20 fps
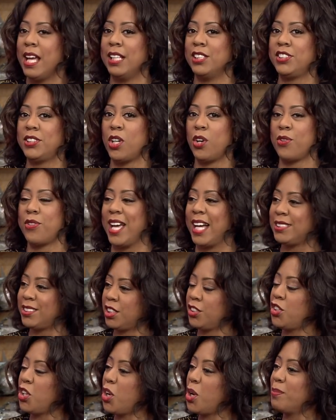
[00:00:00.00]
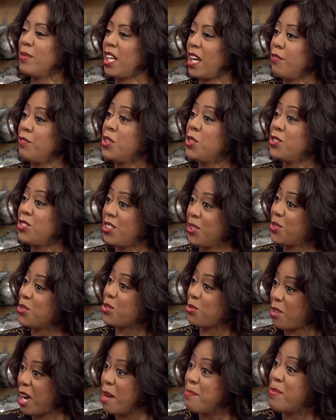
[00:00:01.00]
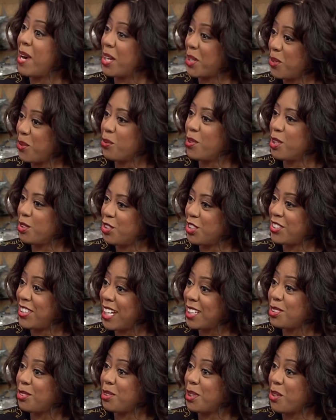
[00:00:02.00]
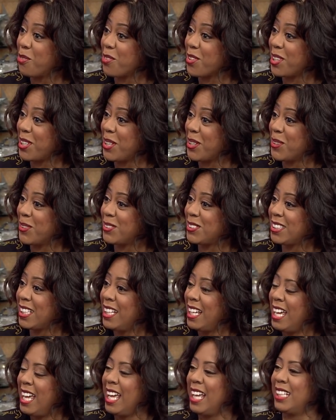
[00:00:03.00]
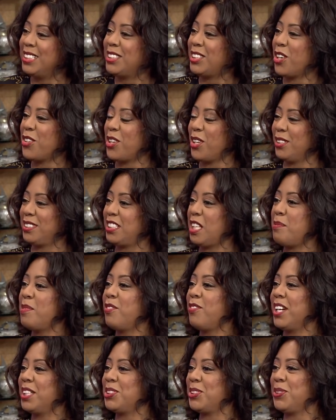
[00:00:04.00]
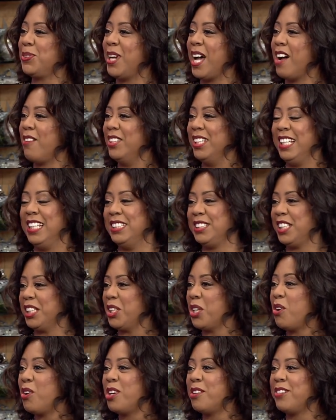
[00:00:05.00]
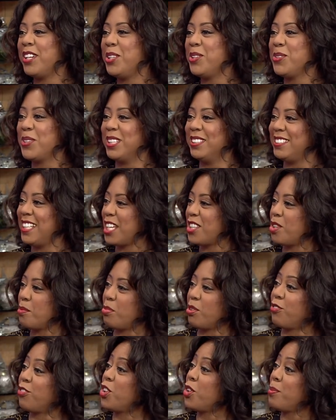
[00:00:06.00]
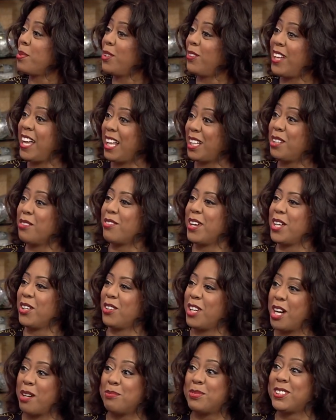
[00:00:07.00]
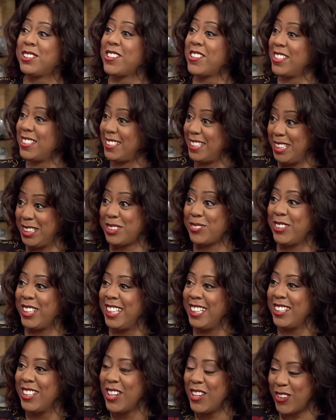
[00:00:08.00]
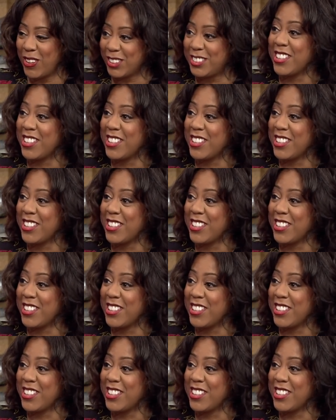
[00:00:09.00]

And so that's a term that I've used to describe my career trajectory over the years. Mm. And so there are some of us who who have an easy go of it, who can take the proverbial elevator up to the C-suite yeah, yeah.